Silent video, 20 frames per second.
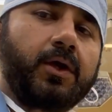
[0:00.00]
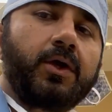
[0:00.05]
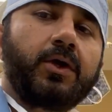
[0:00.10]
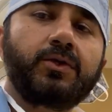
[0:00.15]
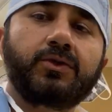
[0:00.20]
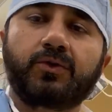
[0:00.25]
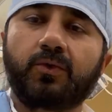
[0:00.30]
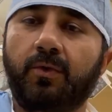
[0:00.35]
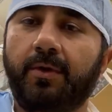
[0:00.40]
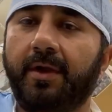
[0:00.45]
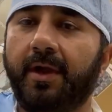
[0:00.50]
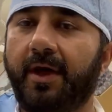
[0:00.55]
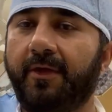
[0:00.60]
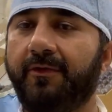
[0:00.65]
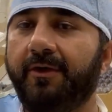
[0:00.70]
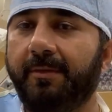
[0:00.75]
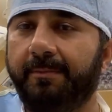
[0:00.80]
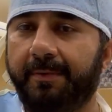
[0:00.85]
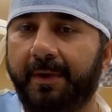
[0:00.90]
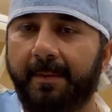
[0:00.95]
So
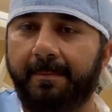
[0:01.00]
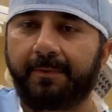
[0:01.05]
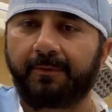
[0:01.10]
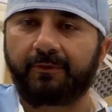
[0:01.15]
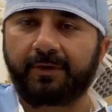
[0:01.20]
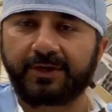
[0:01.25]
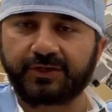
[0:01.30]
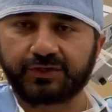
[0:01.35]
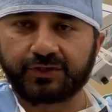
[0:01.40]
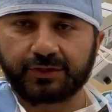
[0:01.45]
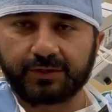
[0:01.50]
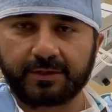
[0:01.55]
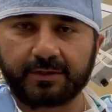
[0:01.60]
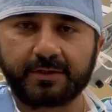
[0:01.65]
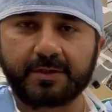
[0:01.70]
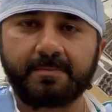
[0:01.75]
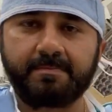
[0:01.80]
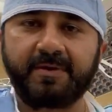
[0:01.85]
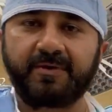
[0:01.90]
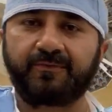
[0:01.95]
another preparation
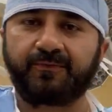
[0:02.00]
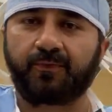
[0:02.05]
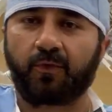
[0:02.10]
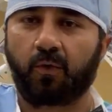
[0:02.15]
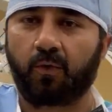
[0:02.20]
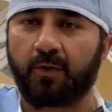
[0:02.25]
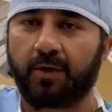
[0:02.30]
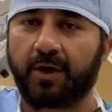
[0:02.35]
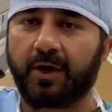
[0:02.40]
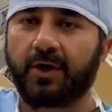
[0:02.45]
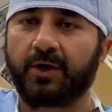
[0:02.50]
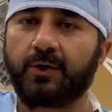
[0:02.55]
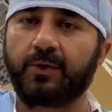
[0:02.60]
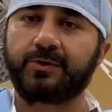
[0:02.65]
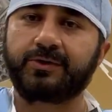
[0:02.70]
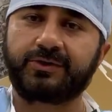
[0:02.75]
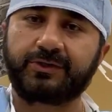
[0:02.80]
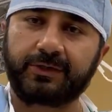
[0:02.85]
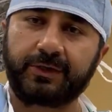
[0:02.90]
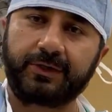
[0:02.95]
before your
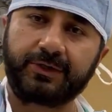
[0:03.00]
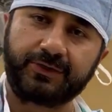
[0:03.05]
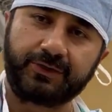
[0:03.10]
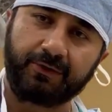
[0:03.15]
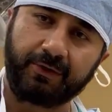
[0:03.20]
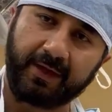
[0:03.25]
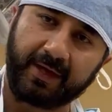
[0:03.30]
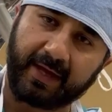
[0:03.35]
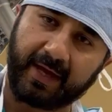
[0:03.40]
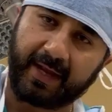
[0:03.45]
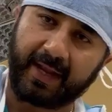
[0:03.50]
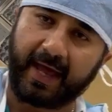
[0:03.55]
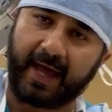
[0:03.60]
surgery can